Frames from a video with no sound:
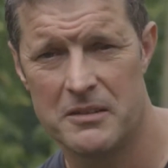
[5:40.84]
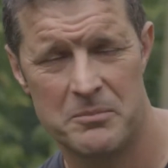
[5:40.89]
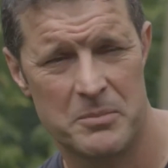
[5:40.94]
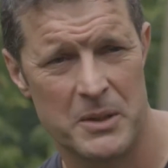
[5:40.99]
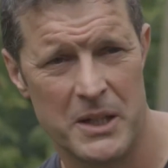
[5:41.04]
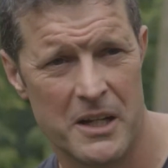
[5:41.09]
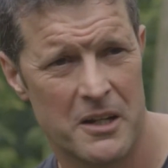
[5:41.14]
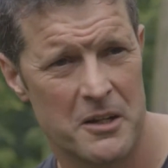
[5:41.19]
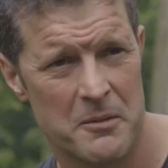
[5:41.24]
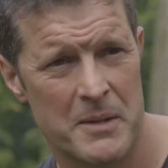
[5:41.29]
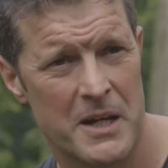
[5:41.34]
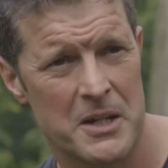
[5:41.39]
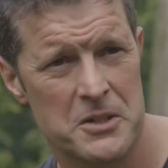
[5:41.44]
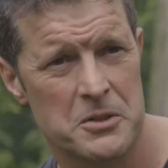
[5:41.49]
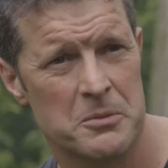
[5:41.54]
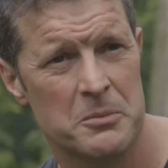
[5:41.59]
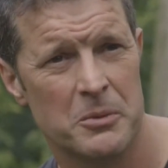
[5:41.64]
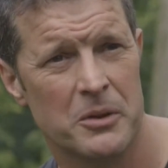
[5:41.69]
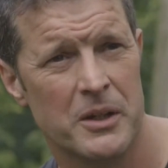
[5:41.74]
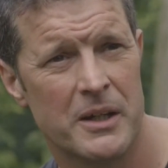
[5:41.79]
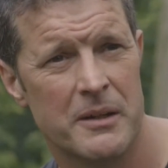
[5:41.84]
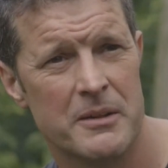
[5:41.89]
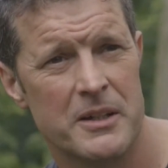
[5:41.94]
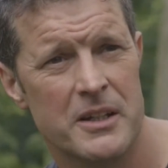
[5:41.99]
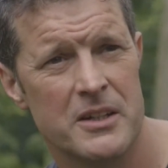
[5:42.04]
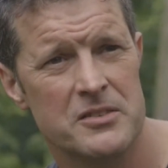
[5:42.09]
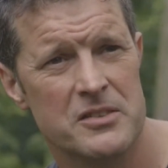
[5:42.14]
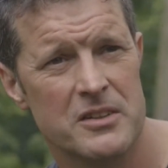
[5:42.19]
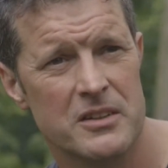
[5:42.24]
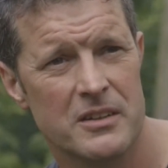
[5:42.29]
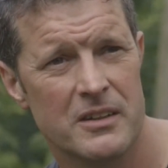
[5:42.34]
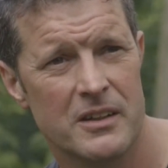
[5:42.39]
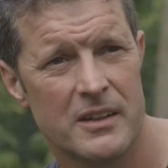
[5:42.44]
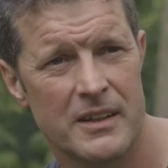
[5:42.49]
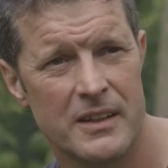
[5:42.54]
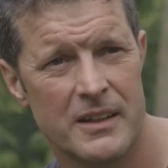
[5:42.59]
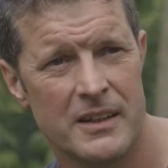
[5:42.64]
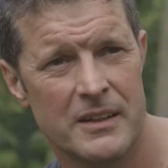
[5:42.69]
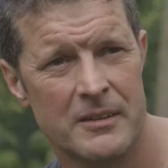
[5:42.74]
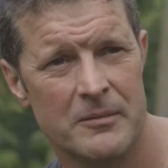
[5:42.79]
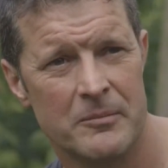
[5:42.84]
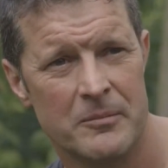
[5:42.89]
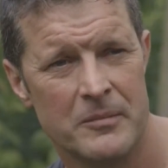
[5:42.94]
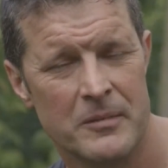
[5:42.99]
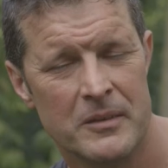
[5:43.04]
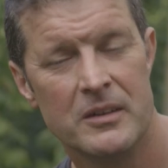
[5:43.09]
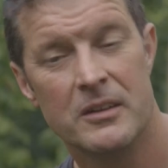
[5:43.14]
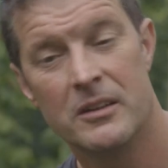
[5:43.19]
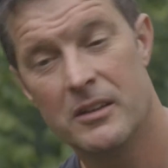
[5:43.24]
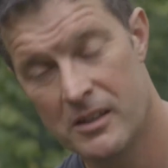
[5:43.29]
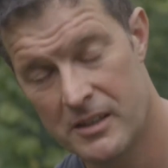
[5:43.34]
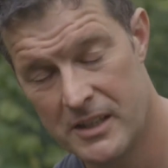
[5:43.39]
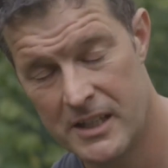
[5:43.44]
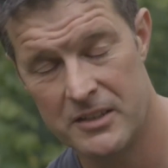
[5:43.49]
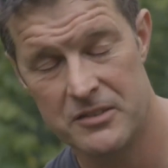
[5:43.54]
be unimaginable nowadays, and